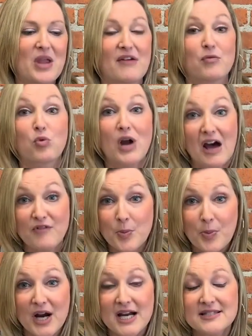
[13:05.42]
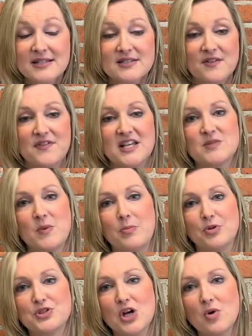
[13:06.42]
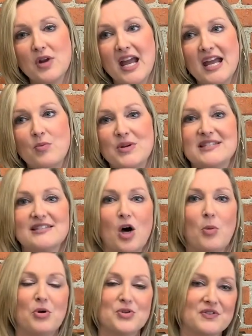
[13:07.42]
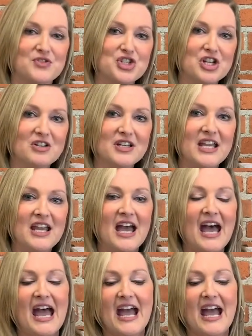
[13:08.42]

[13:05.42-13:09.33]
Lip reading: we have raffle prizes of things people donate, we sell bowls of chili.